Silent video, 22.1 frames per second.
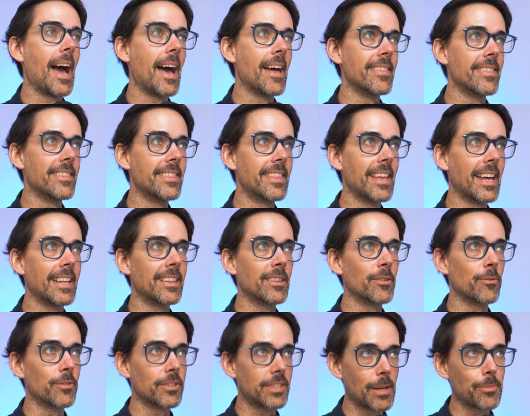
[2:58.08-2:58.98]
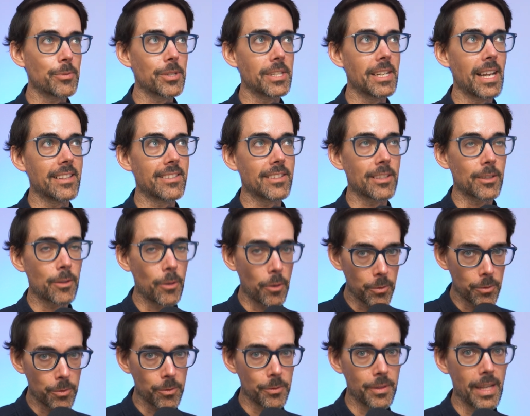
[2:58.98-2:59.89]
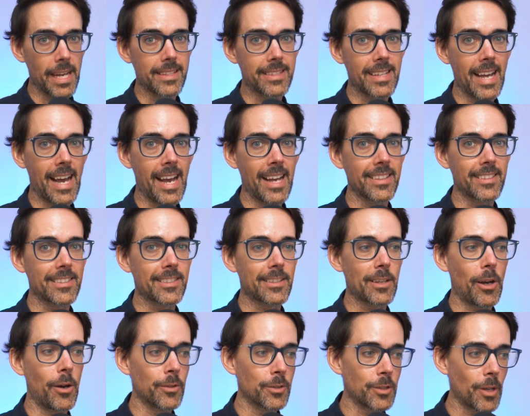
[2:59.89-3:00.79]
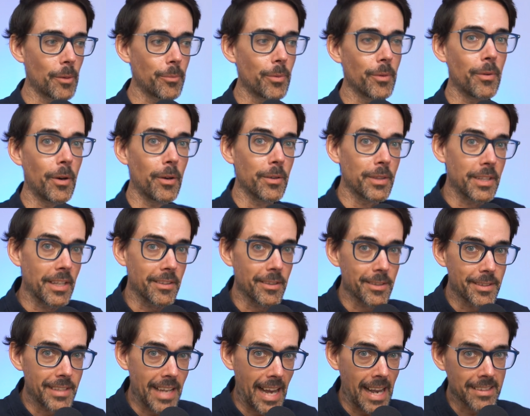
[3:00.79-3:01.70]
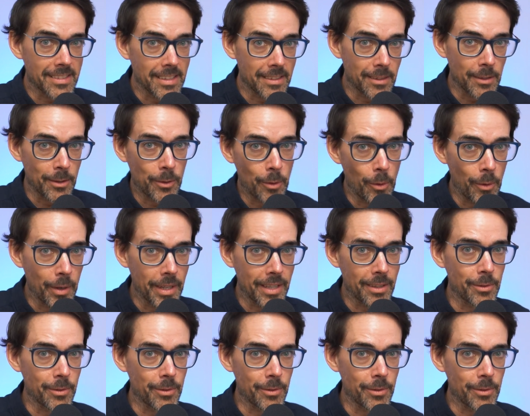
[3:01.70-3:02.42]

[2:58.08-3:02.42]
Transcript: And then the reception has to go through that task on top of all the other tasks that they're going